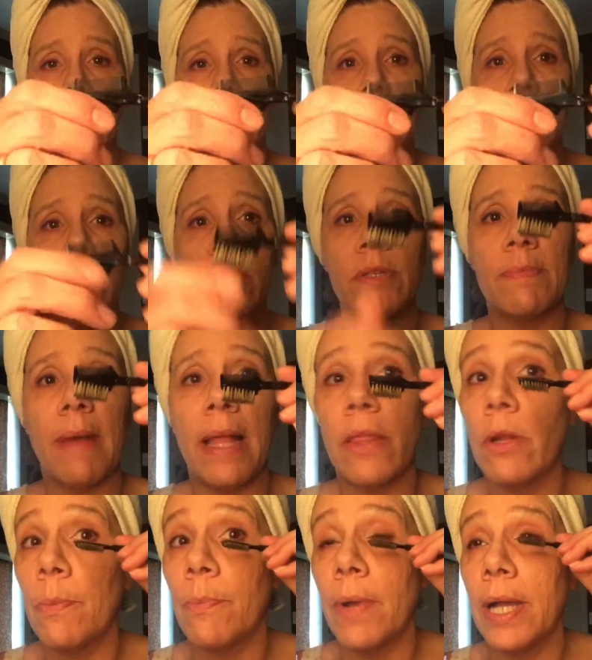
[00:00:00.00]
And I use my
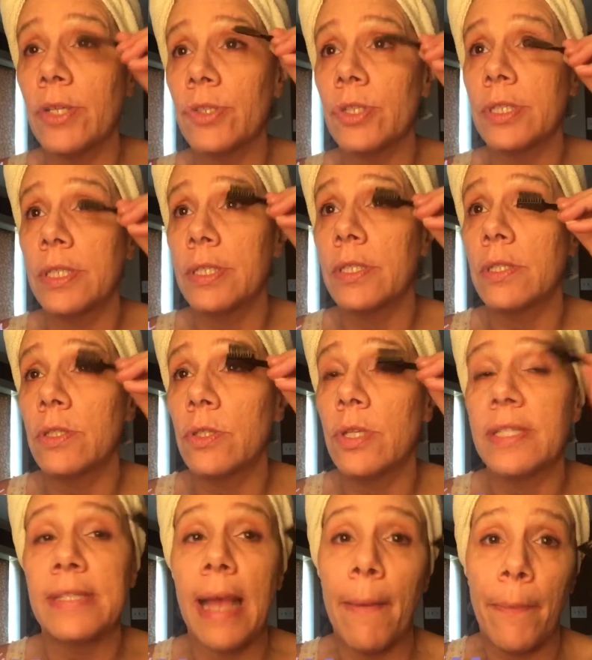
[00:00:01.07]
little brush to
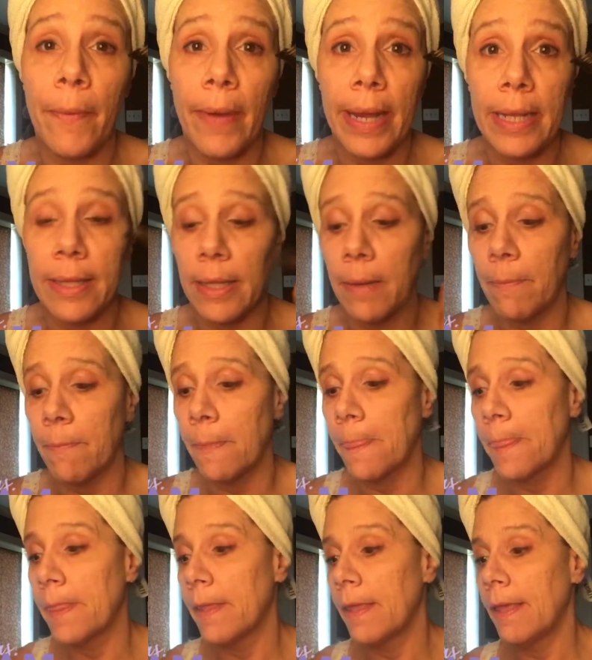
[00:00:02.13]
separate them.